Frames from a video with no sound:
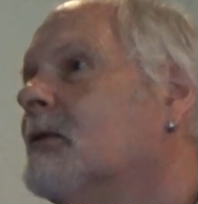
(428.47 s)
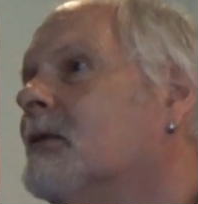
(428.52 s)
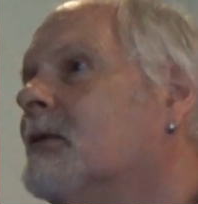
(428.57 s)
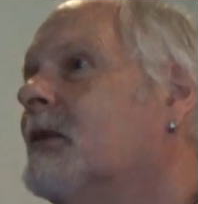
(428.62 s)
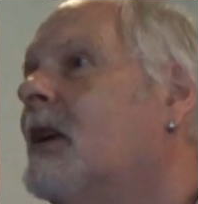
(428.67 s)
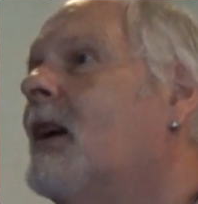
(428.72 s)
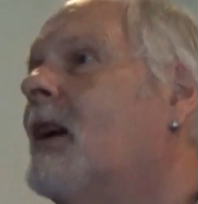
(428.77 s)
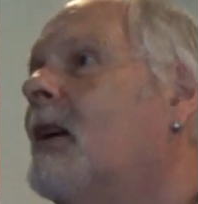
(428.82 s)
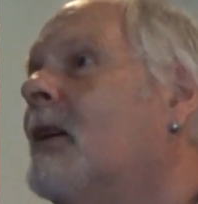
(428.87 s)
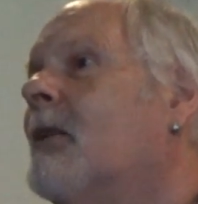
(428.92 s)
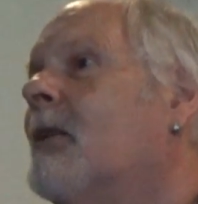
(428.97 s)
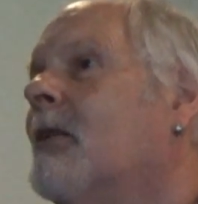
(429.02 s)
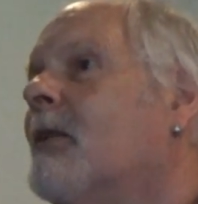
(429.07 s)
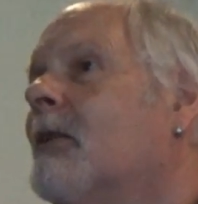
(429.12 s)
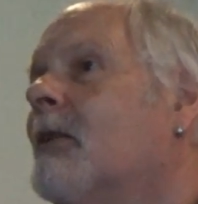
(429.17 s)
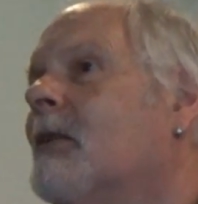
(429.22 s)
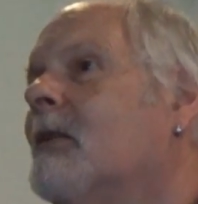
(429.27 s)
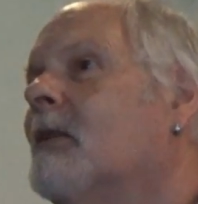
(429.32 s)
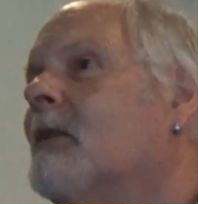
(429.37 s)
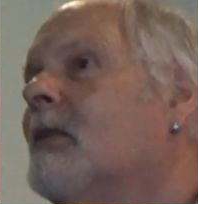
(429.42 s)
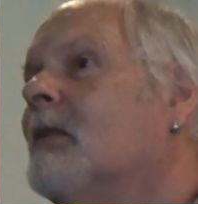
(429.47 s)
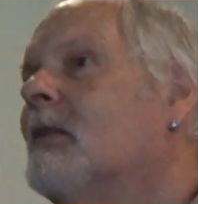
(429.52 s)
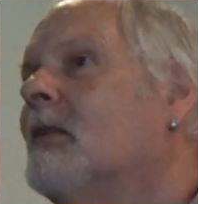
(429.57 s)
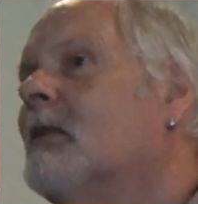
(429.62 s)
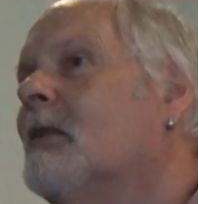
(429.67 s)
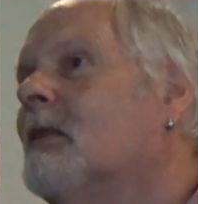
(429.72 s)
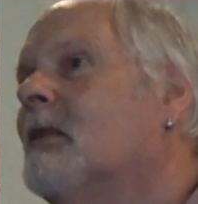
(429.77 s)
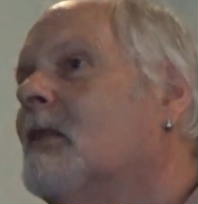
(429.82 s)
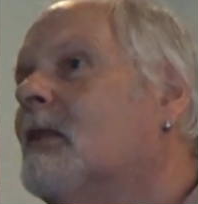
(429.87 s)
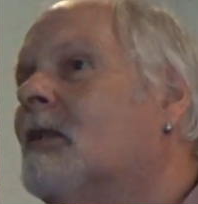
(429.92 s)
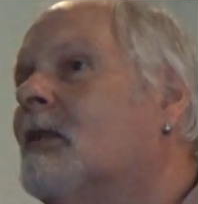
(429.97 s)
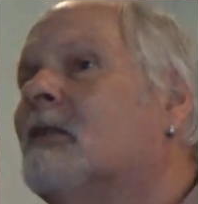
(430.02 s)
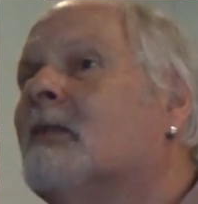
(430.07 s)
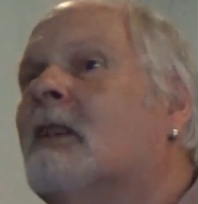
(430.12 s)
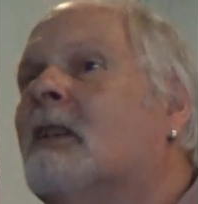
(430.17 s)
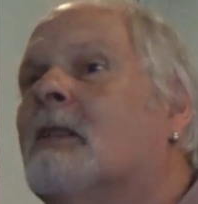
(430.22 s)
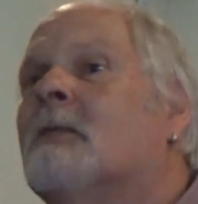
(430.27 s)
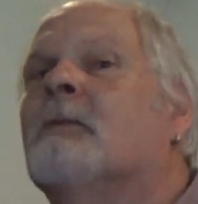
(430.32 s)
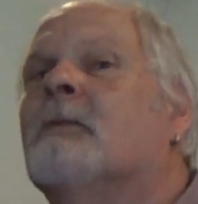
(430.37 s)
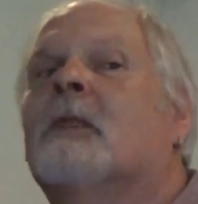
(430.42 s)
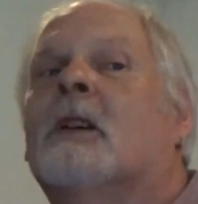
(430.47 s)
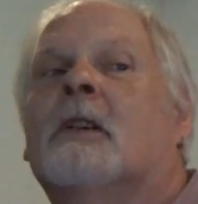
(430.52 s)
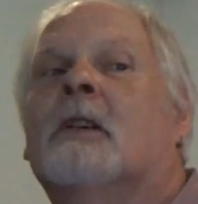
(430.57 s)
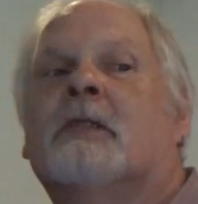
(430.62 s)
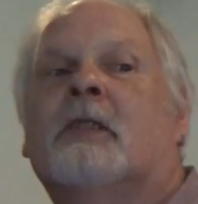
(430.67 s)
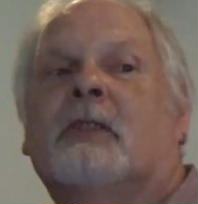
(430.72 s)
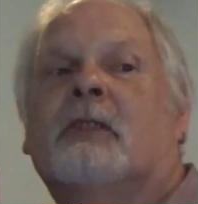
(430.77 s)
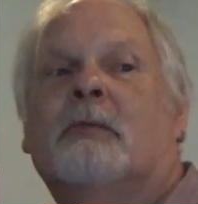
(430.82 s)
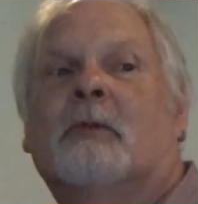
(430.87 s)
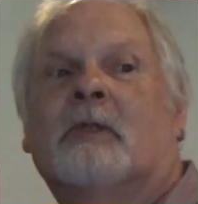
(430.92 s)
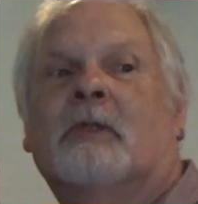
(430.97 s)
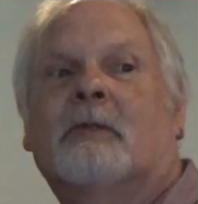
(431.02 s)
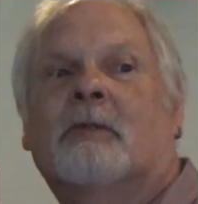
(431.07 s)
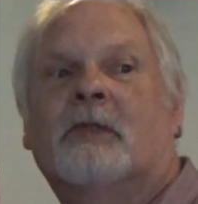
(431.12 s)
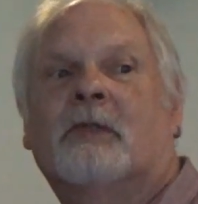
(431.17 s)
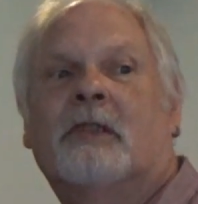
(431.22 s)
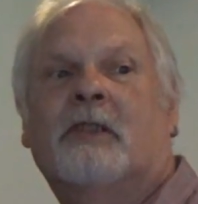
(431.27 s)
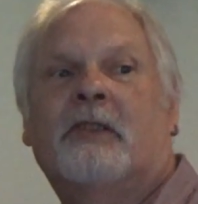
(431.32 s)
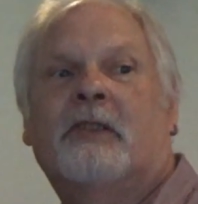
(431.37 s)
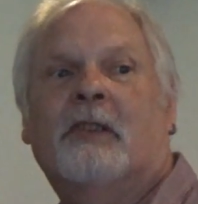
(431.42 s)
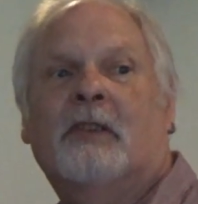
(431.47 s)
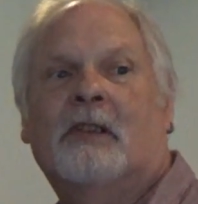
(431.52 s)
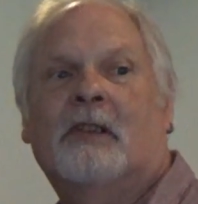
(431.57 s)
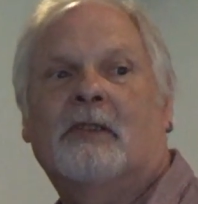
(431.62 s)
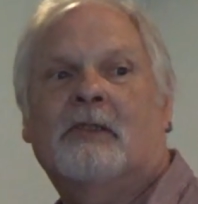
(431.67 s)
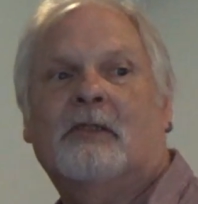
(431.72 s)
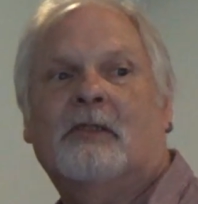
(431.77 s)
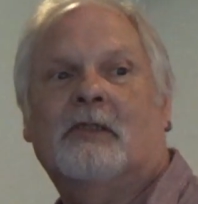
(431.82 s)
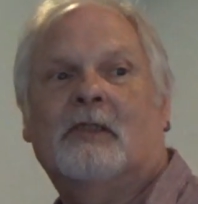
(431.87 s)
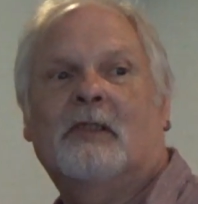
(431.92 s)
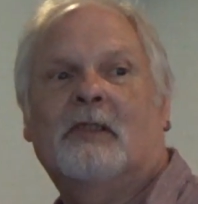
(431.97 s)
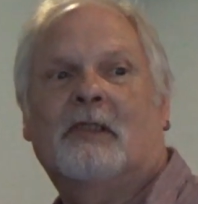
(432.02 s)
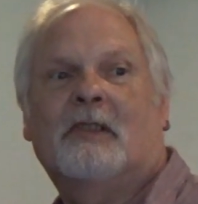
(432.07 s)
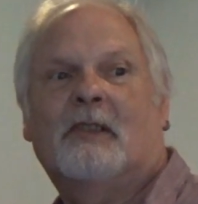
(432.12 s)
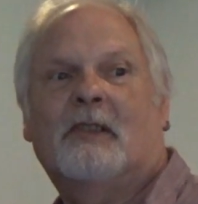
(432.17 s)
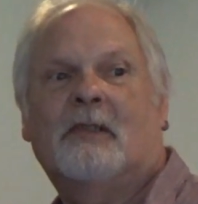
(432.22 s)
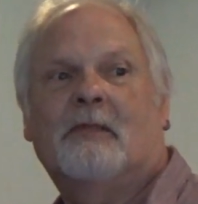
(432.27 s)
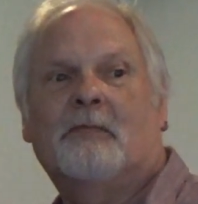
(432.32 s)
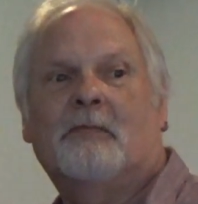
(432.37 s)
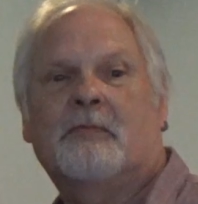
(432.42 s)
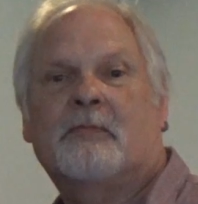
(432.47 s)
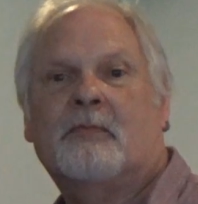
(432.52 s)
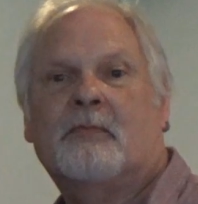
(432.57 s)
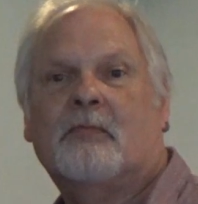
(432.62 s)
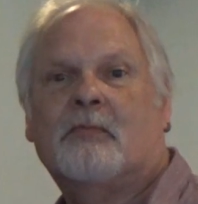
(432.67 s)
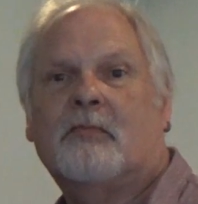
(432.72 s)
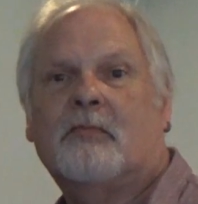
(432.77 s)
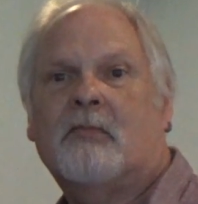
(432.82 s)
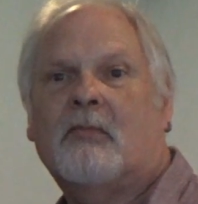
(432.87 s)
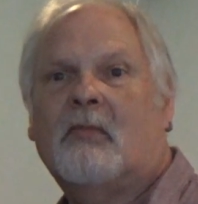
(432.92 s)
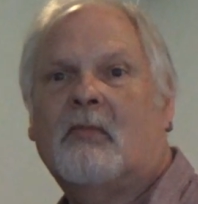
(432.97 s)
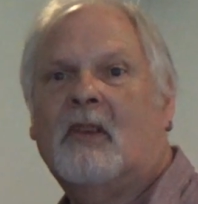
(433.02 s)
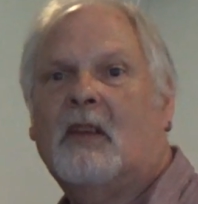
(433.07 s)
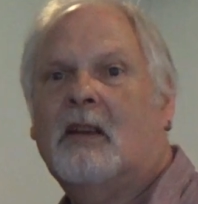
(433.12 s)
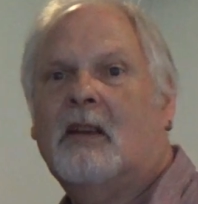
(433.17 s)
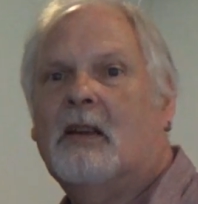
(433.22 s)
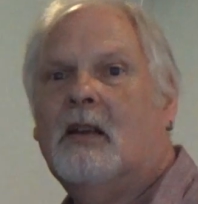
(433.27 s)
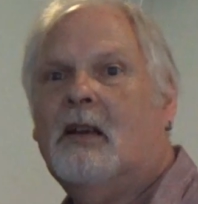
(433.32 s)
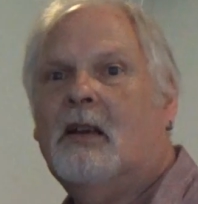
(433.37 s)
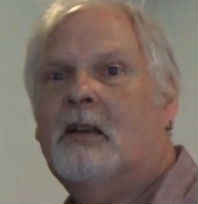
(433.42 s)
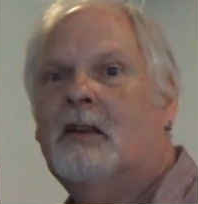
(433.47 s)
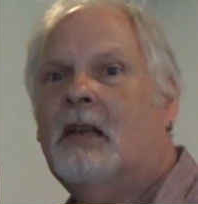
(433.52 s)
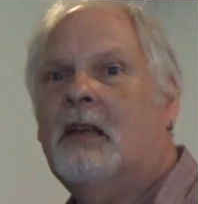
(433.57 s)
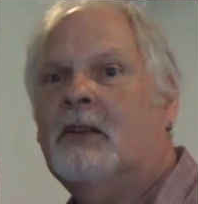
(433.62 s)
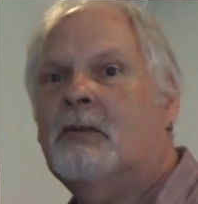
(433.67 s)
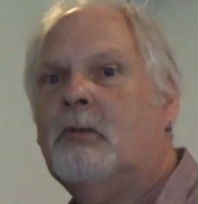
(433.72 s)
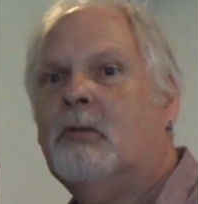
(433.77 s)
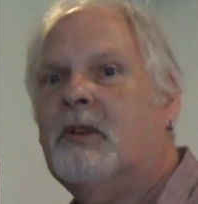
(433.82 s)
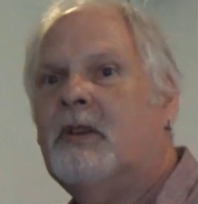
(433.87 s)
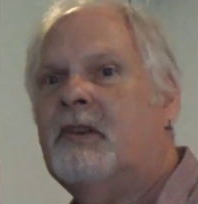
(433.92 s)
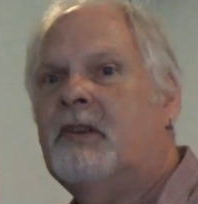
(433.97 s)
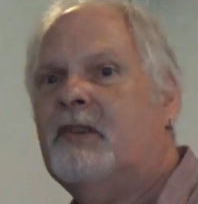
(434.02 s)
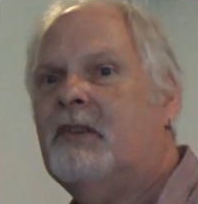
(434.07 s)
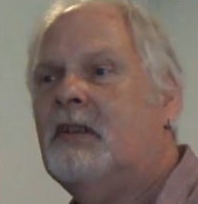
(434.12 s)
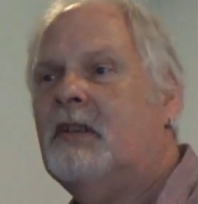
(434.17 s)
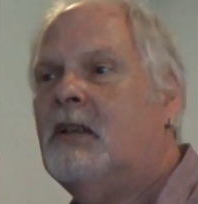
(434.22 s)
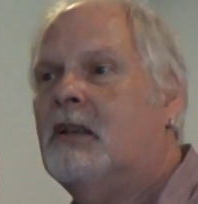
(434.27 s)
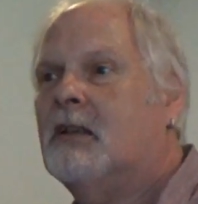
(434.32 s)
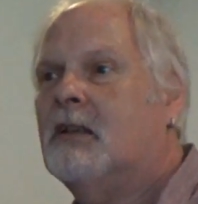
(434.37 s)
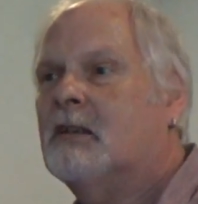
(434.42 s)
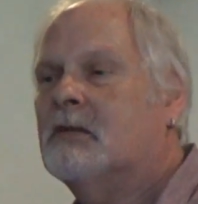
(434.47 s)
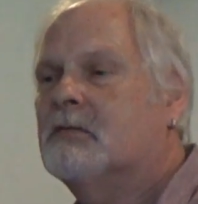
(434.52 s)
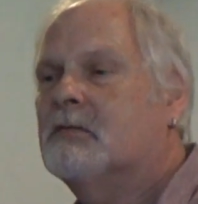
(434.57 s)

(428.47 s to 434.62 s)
death, and advertisements for detergents. And that's what he's seeing.